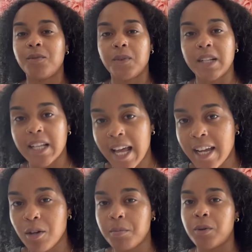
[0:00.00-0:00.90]

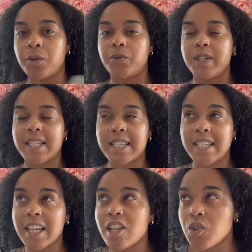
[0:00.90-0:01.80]
reliable,
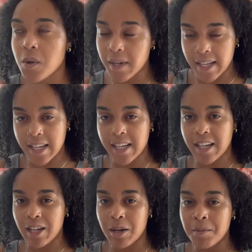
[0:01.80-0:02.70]
residual
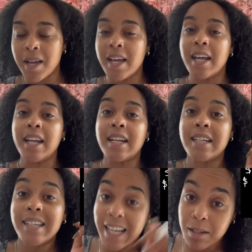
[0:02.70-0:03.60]
income
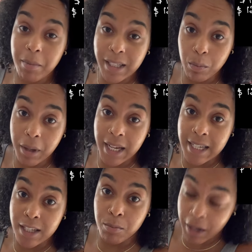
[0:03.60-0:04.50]
that's about to pay
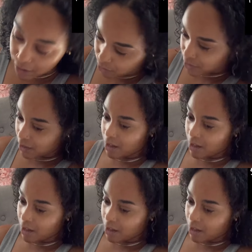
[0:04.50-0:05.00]
these bills.